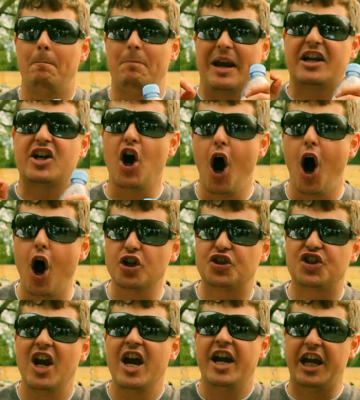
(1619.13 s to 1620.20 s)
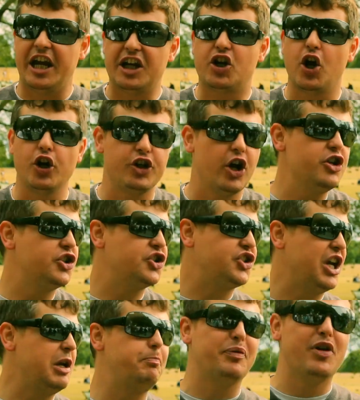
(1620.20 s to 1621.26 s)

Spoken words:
because he couldn't see